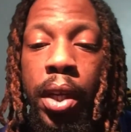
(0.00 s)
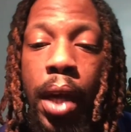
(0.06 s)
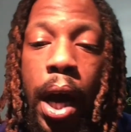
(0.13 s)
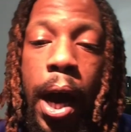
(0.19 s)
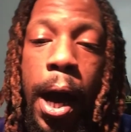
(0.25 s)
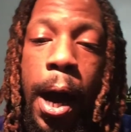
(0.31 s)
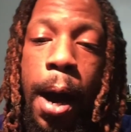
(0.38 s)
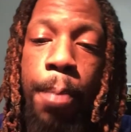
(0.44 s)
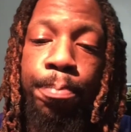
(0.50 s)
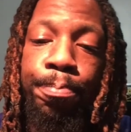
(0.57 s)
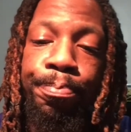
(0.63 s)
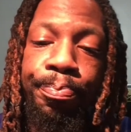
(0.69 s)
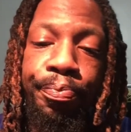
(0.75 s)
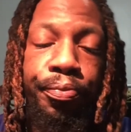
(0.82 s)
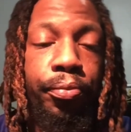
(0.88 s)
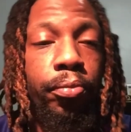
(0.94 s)
Um,
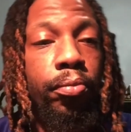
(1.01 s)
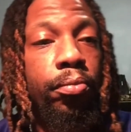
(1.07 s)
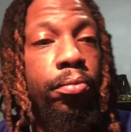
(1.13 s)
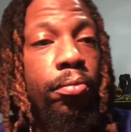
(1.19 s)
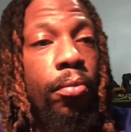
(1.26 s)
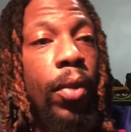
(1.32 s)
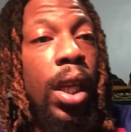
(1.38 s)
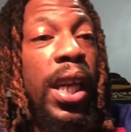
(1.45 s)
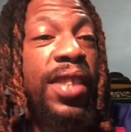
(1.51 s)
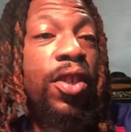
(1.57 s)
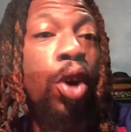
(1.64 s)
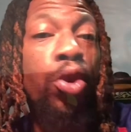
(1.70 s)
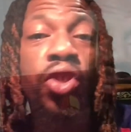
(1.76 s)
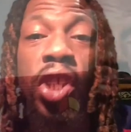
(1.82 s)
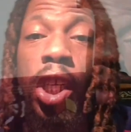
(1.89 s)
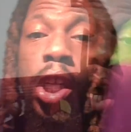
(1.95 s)
let's
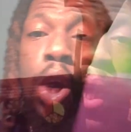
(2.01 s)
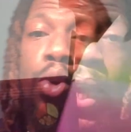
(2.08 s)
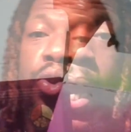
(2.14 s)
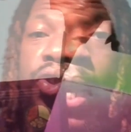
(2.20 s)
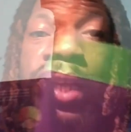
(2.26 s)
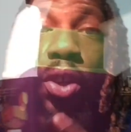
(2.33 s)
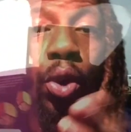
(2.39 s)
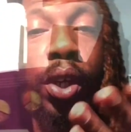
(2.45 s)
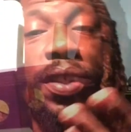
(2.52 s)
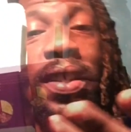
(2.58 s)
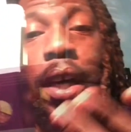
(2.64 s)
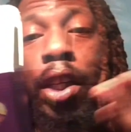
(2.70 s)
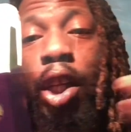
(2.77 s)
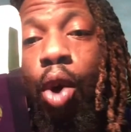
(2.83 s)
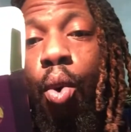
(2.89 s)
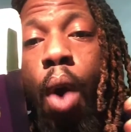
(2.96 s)
go to the notes. Again, you can
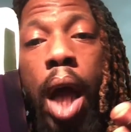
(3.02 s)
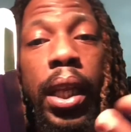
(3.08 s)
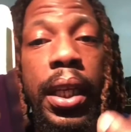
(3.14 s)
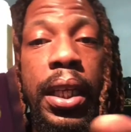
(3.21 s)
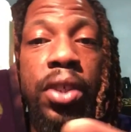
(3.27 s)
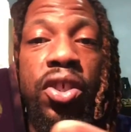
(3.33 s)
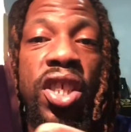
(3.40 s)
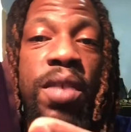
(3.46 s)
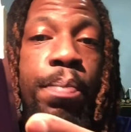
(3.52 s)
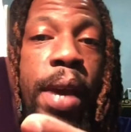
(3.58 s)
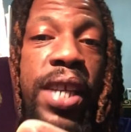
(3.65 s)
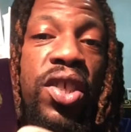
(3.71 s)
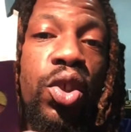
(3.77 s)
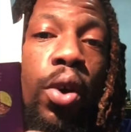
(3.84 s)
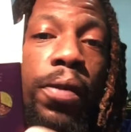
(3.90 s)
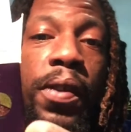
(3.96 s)
tell the quality just
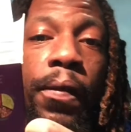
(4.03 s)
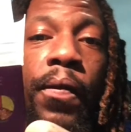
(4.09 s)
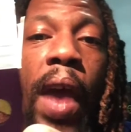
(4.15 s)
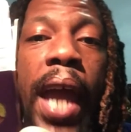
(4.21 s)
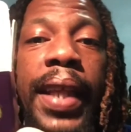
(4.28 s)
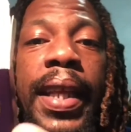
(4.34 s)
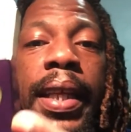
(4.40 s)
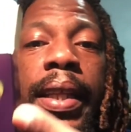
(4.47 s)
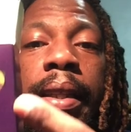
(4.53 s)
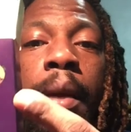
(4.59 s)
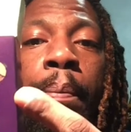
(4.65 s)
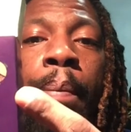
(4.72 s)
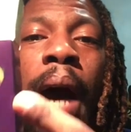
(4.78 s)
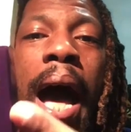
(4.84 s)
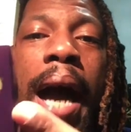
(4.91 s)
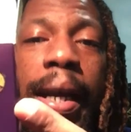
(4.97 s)
based off the fact that the
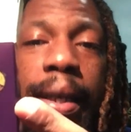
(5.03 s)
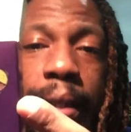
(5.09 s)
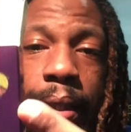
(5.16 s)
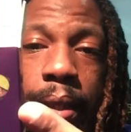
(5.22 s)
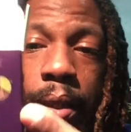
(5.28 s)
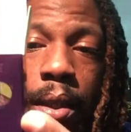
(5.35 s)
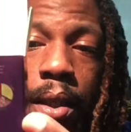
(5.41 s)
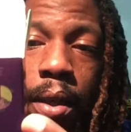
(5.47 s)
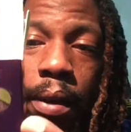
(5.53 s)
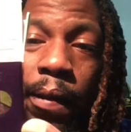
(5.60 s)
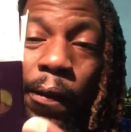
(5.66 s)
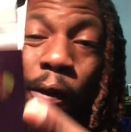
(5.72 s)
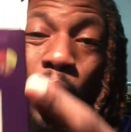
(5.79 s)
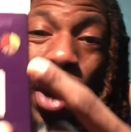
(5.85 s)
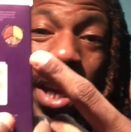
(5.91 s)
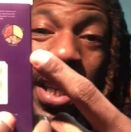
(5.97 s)
box
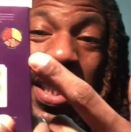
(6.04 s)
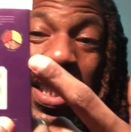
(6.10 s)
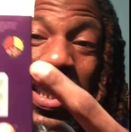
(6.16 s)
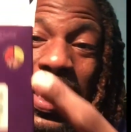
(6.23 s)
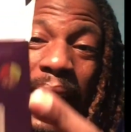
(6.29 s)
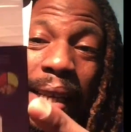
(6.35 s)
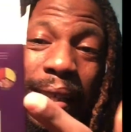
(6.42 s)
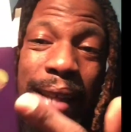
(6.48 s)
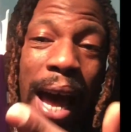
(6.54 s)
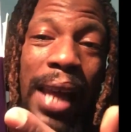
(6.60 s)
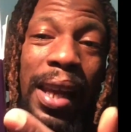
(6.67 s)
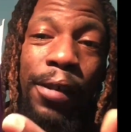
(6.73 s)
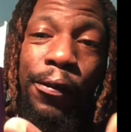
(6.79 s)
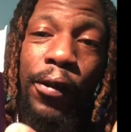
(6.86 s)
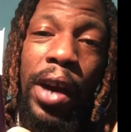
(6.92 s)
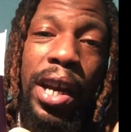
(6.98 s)
for a
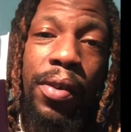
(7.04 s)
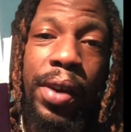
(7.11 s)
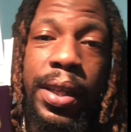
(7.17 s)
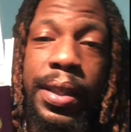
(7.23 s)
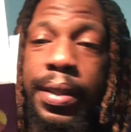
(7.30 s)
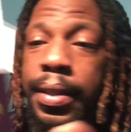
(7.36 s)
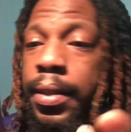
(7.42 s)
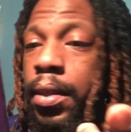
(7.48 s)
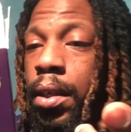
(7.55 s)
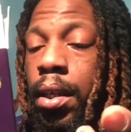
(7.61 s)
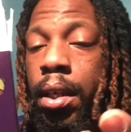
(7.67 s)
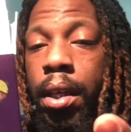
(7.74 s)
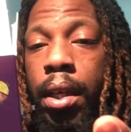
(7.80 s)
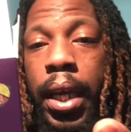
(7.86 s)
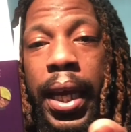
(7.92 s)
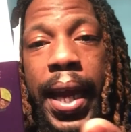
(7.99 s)
$6 fragrance,
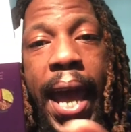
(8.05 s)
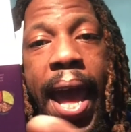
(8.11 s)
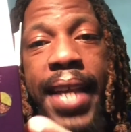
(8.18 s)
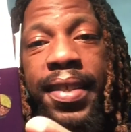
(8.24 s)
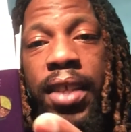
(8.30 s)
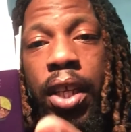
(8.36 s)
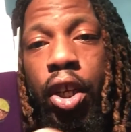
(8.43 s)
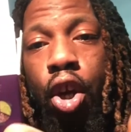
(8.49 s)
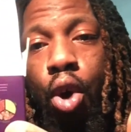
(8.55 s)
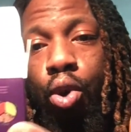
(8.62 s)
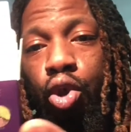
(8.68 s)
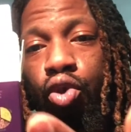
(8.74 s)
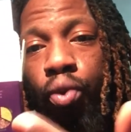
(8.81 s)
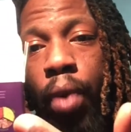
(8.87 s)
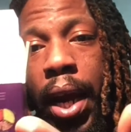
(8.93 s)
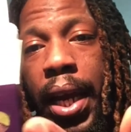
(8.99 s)
it has the
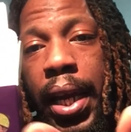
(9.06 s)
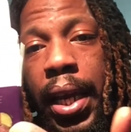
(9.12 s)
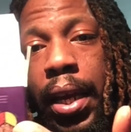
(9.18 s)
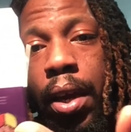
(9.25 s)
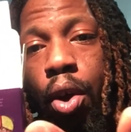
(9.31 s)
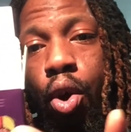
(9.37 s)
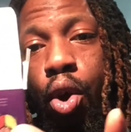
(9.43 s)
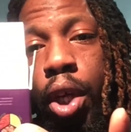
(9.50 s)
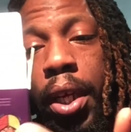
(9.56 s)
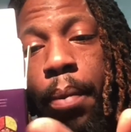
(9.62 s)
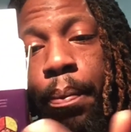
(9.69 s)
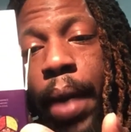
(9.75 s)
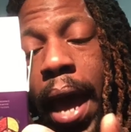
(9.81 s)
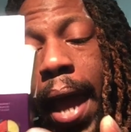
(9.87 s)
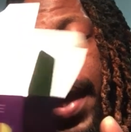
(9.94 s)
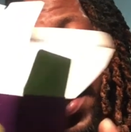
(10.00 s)
notes right here on the
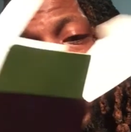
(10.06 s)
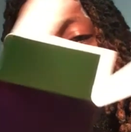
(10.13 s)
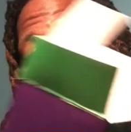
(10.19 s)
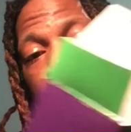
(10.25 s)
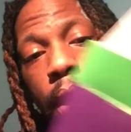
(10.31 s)
back.